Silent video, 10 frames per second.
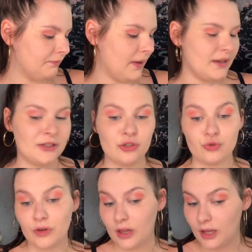
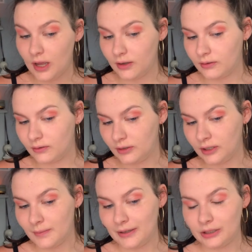Estrella,
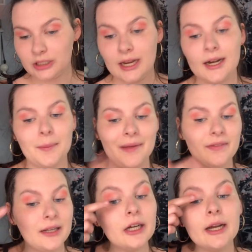the middle shade, on my
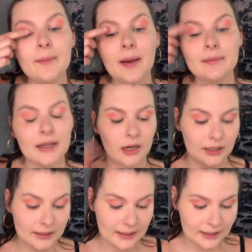finger and pop that on
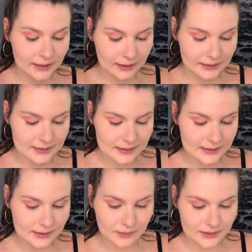the lid. Let's
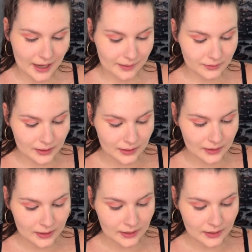see what's happening.